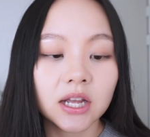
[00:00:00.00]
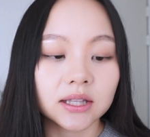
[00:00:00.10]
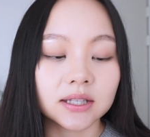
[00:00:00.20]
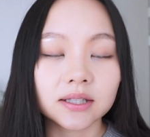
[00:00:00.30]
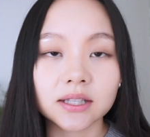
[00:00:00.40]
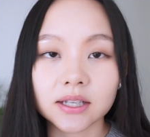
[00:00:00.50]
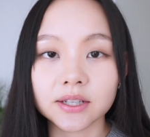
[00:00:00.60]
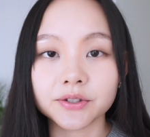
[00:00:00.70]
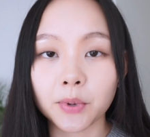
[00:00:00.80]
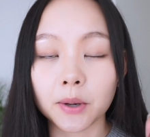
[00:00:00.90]
This
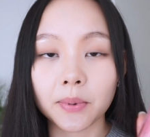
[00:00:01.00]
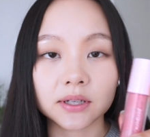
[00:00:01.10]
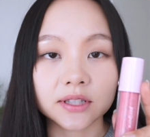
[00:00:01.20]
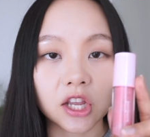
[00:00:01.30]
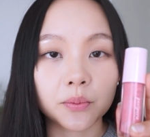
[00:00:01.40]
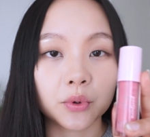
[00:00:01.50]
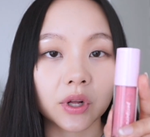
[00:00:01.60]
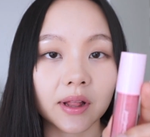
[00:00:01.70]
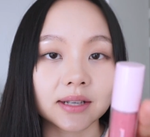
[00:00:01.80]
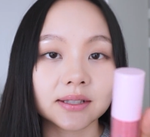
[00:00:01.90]
is Peripera's Ink Mood
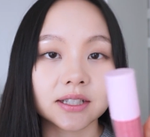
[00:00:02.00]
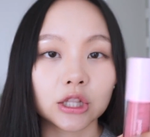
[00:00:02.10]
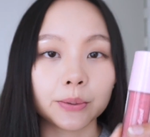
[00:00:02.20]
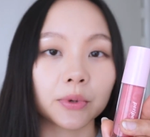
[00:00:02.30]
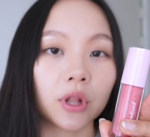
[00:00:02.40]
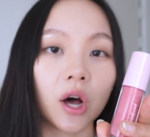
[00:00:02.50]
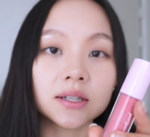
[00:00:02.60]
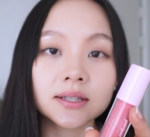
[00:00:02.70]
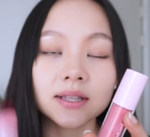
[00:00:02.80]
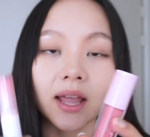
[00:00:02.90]
Glasting Lip
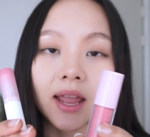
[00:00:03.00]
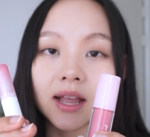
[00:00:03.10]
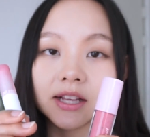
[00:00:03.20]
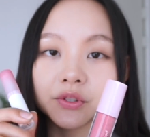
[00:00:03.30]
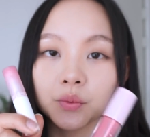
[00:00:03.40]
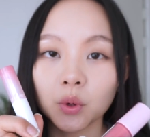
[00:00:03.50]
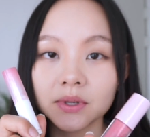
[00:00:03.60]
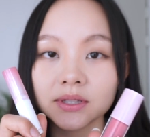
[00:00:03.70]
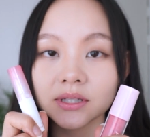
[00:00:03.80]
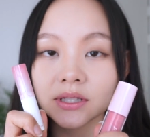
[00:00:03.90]
Gloss and
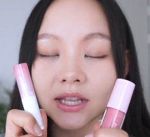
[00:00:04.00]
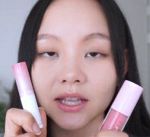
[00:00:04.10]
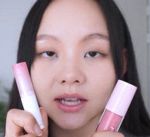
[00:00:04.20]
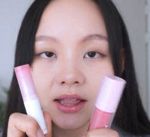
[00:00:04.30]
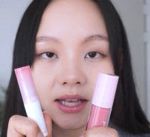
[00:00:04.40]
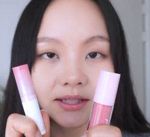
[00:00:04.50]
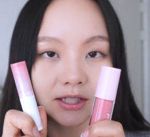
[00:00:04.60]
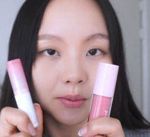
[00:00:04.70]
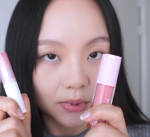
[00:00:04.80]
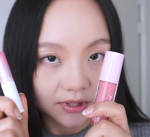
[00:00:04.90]
ROMAND's
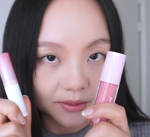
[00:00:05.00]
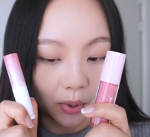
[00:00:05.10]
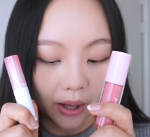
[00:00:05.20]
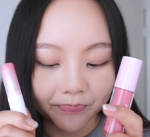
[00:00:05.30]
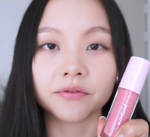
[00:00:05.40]
Glasting Melting Balm.